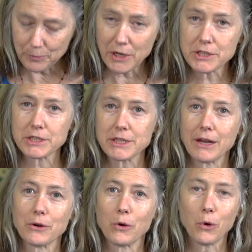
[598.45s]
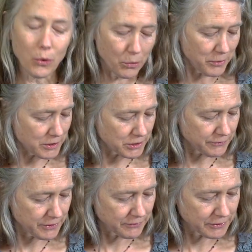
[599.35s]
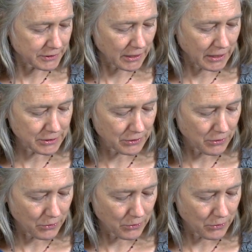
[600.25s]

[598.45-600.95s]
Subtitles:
punches out a whole bunch of different size